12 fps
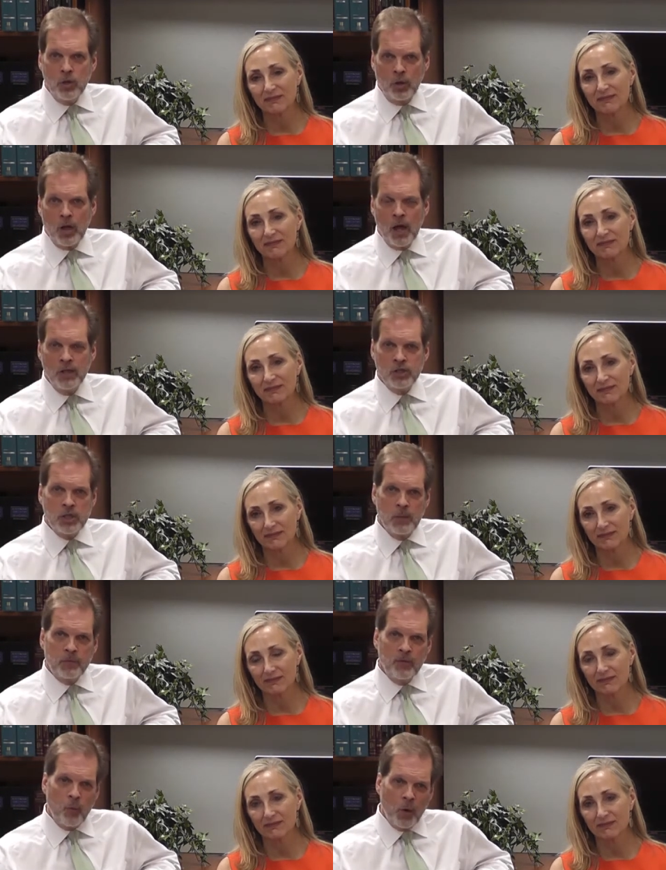Speaker 1: concept
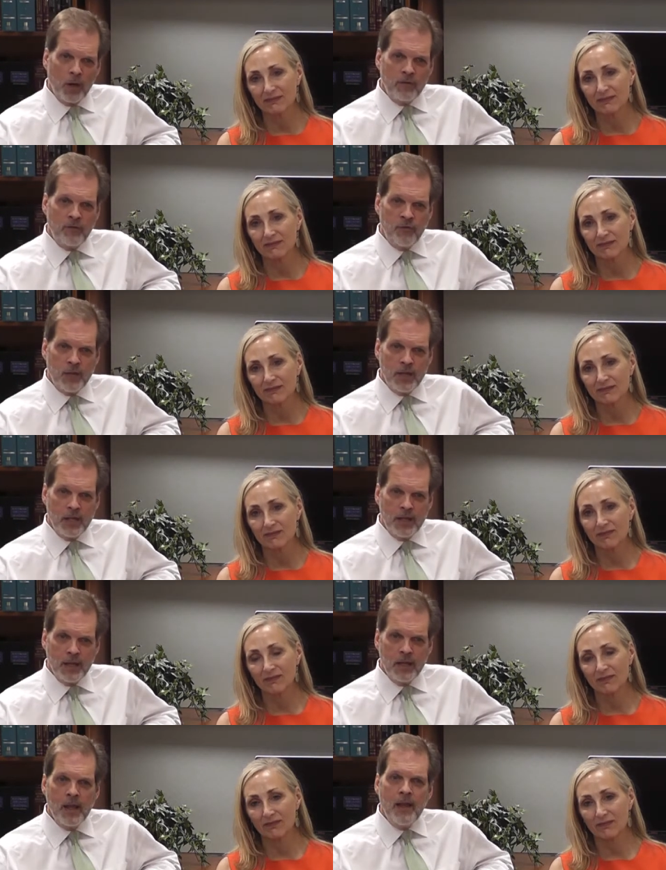of where it fit in.
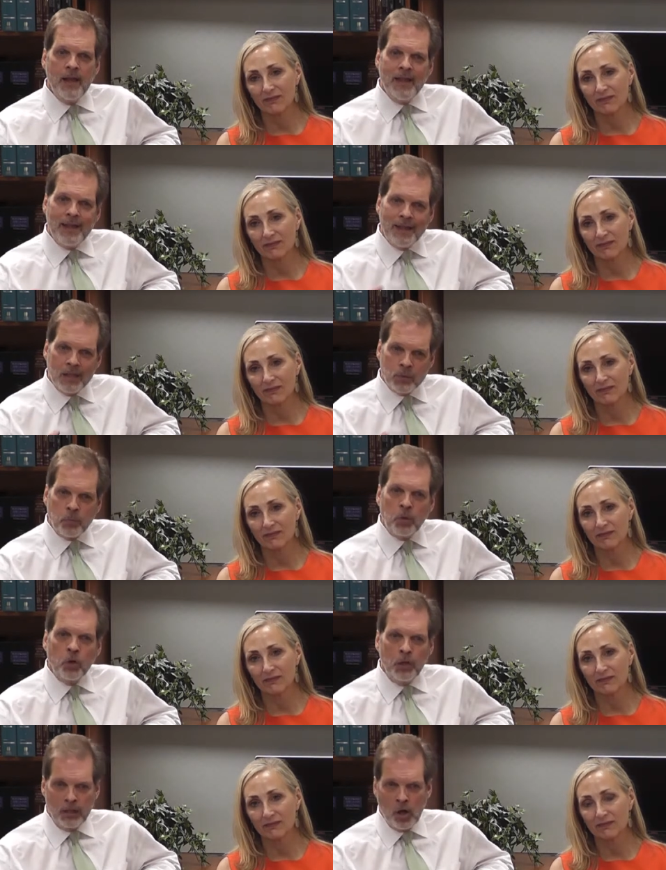It is
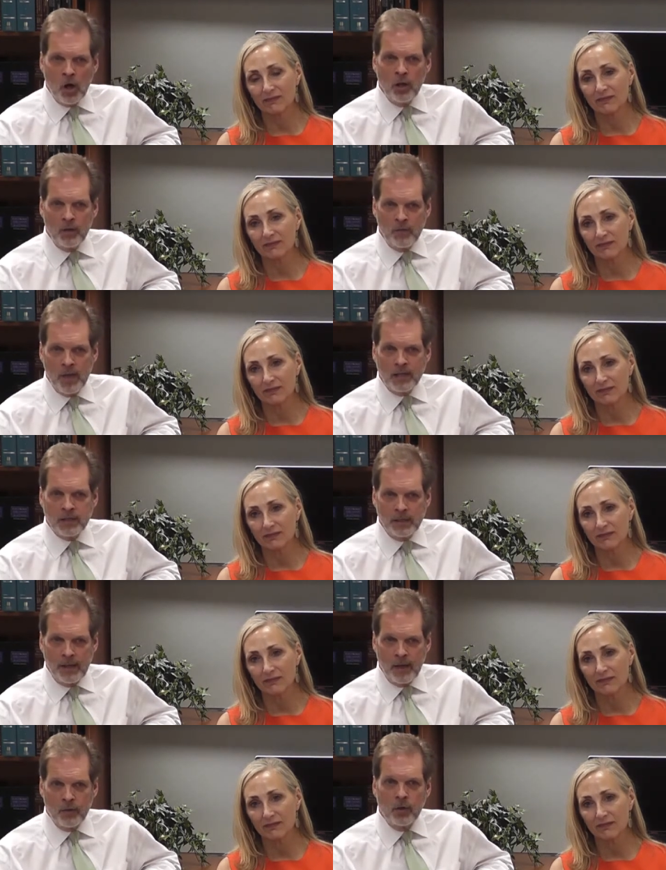pulling all of that
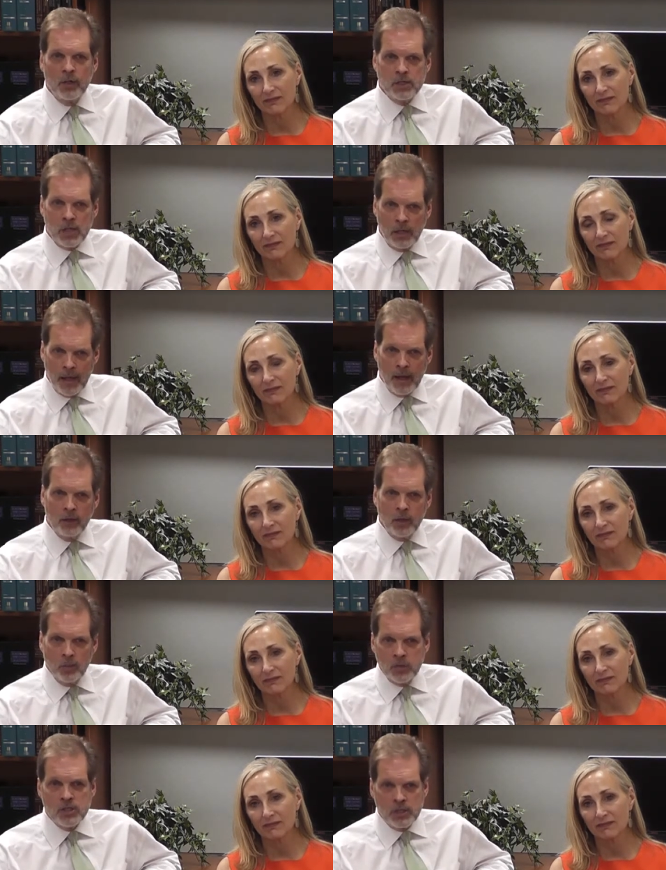together and it's allowing them to
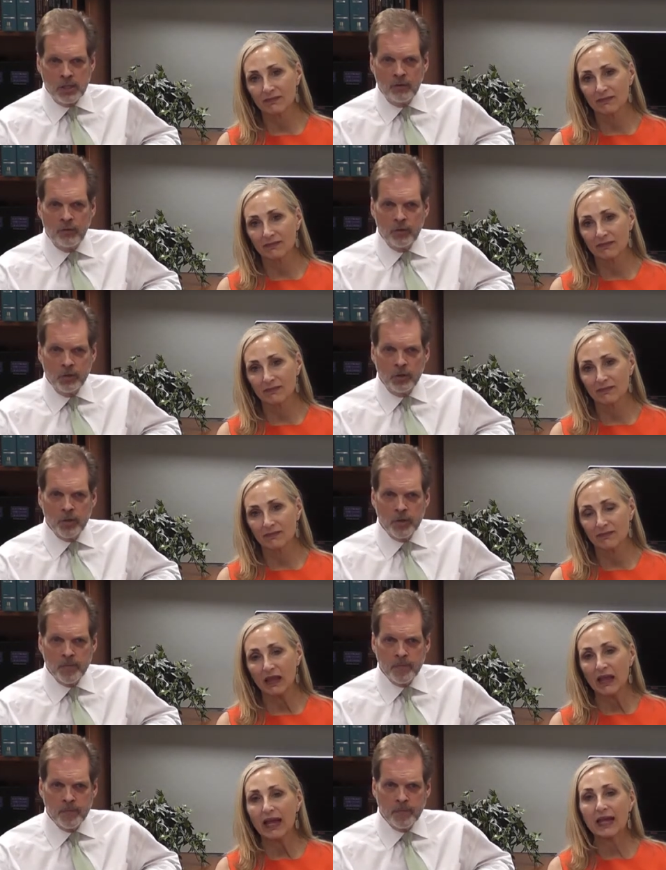see the field.
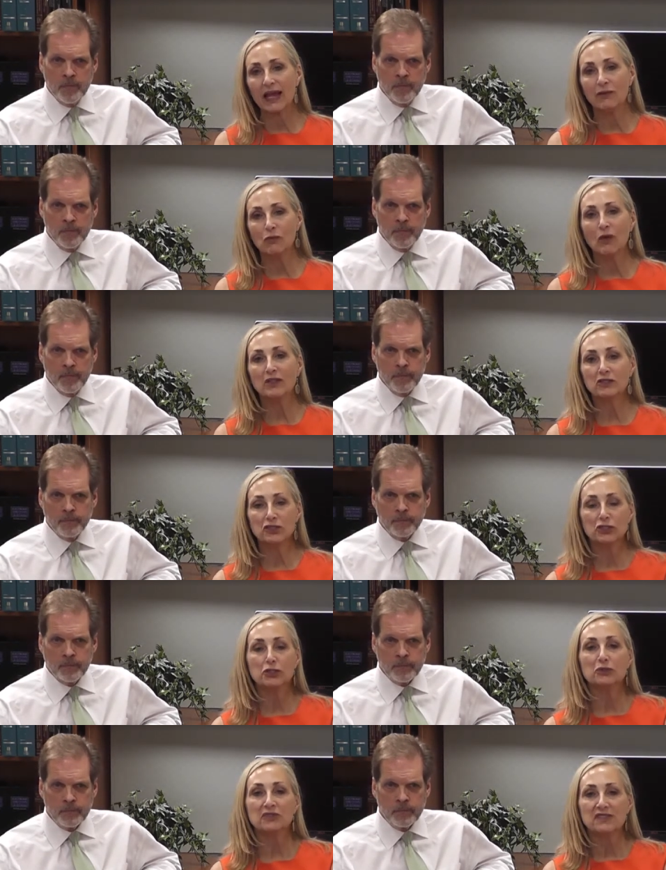
Speaker 2: And once you
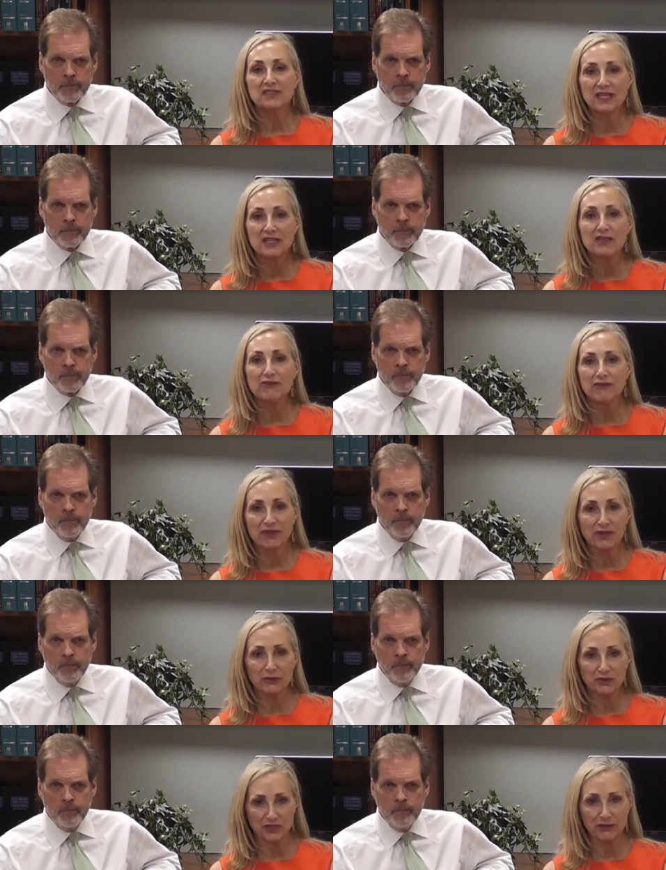see the
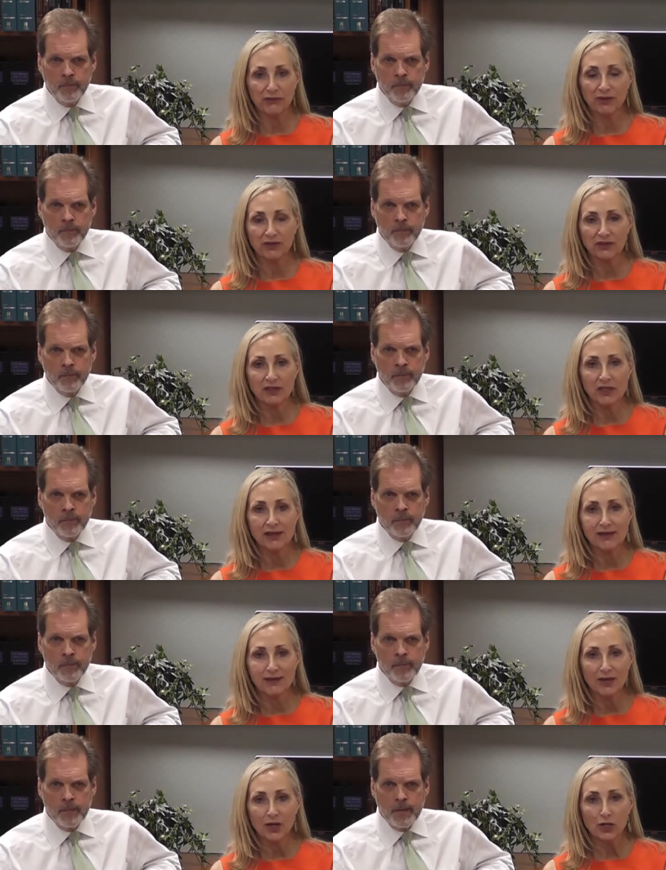field differently,
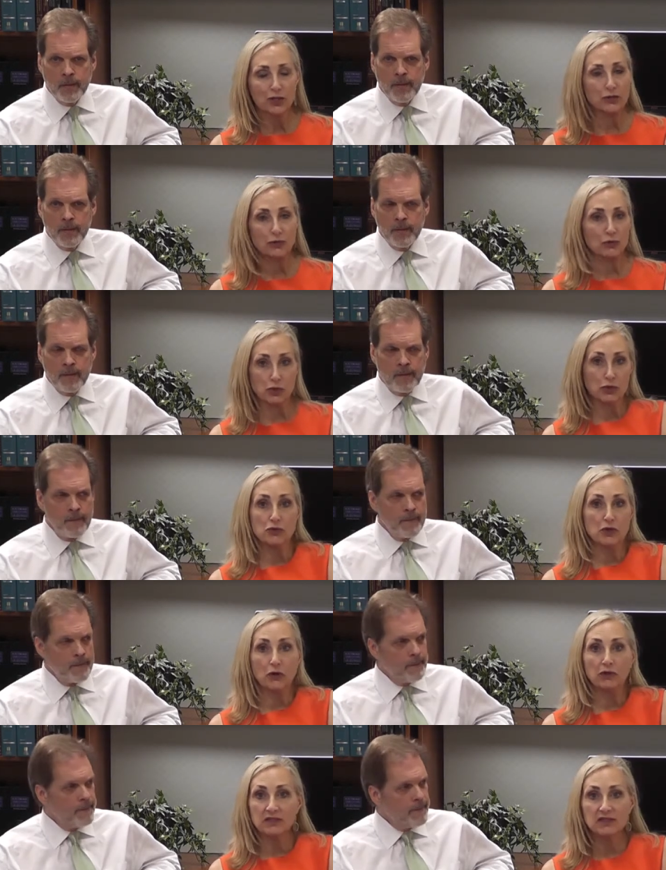you you don't
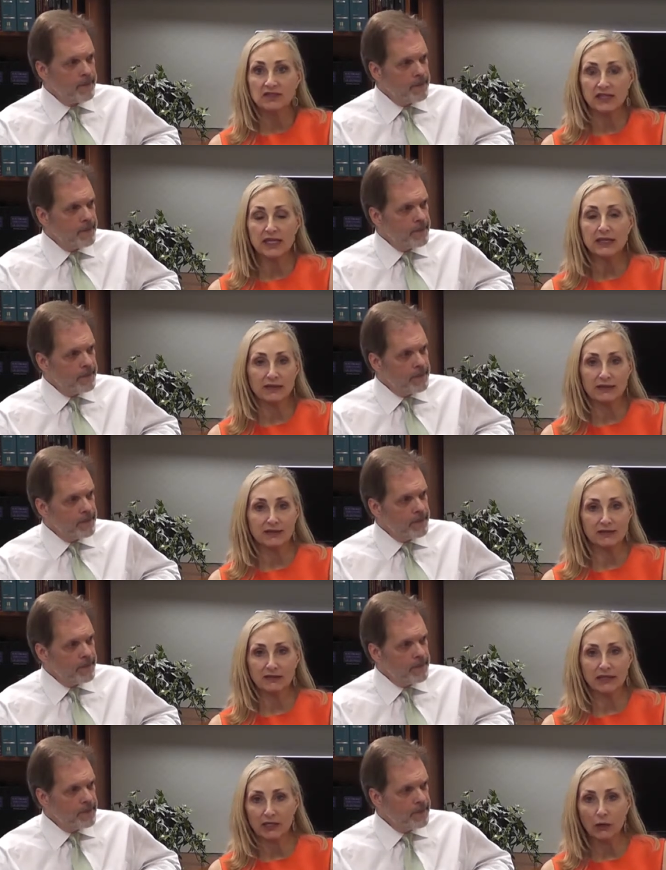unsee it it's
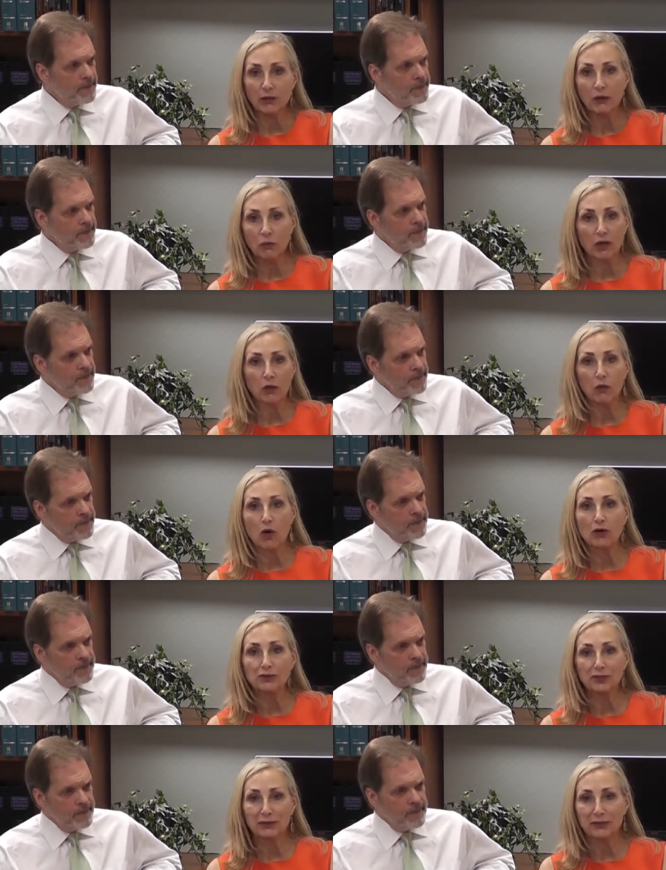like knowing where waldo